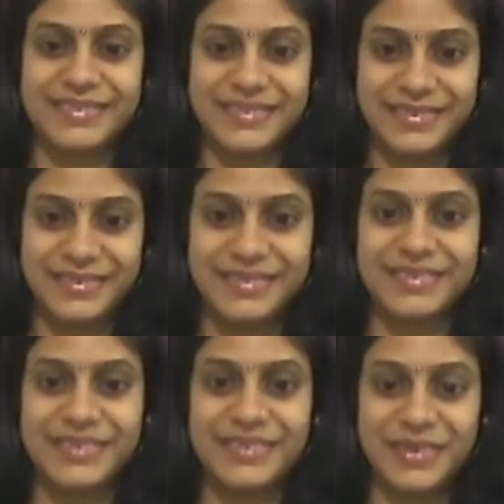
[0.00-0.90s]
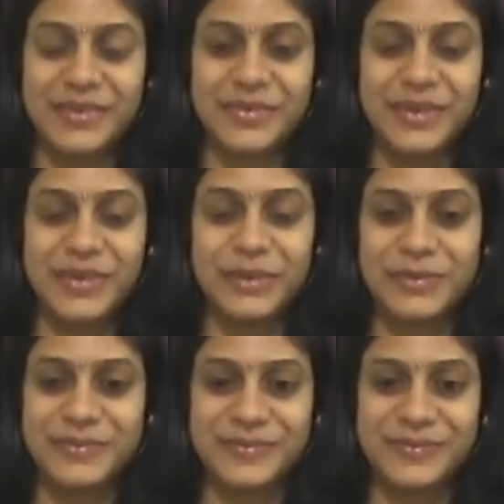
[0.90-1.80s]

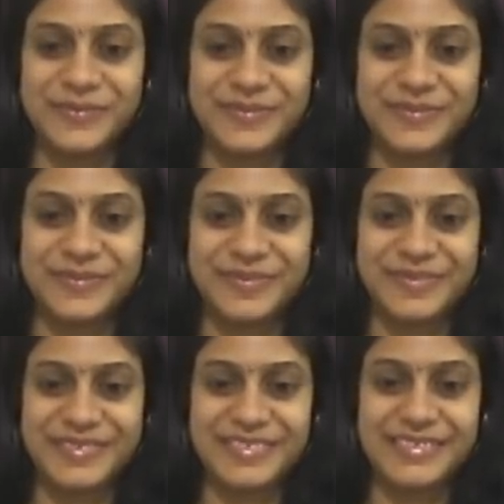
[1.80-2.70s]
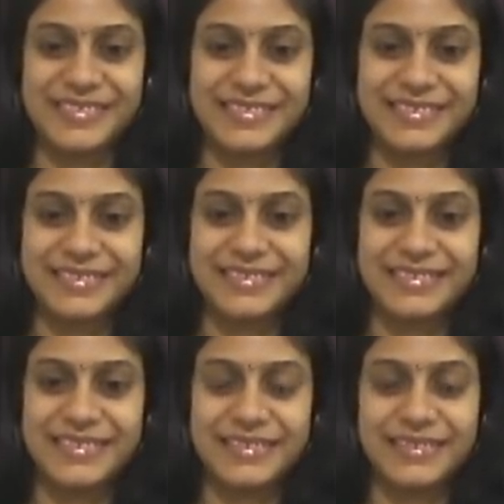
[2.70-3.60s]

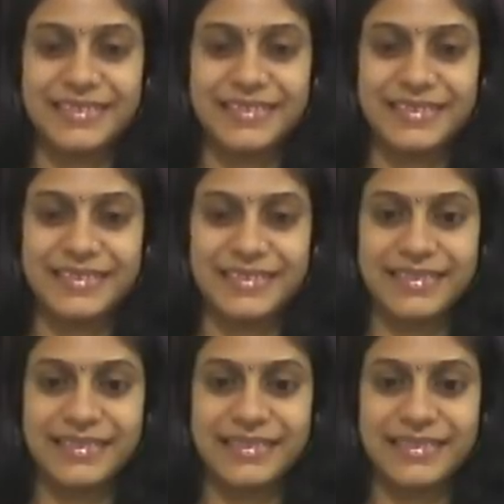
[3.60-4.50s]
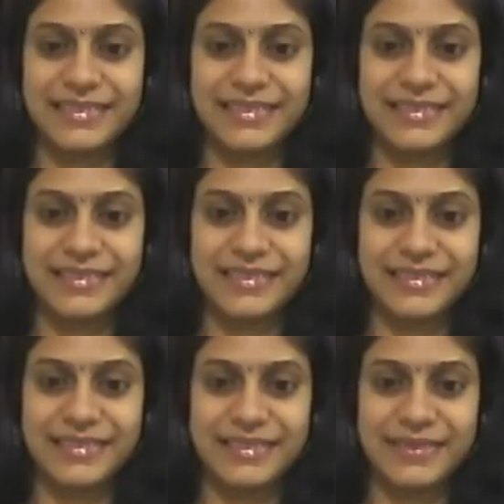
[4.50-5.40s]

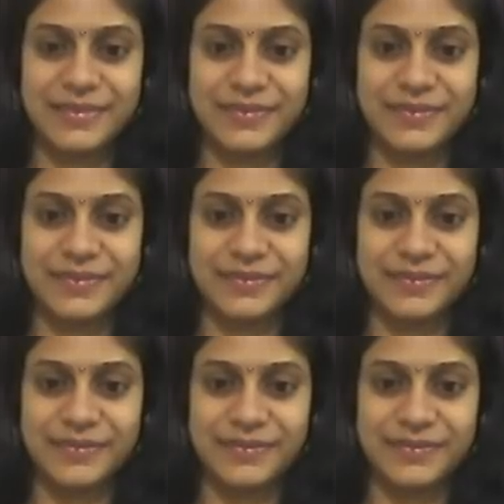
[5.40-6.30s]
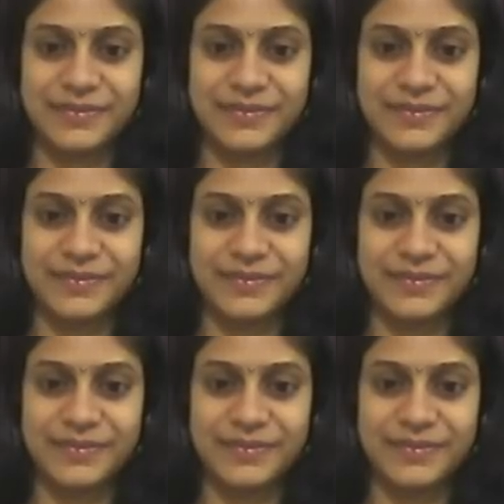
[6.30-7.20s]

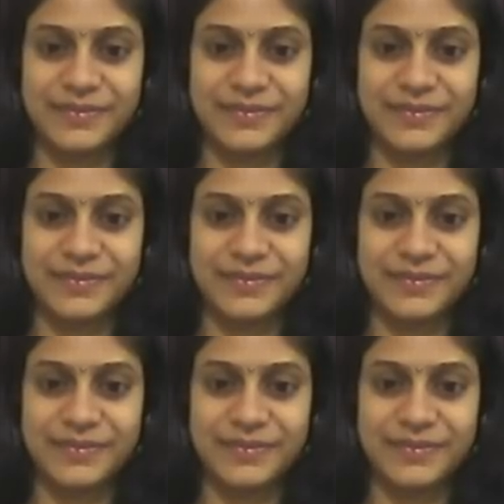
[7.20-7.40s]
No words are spoken by the person on screen.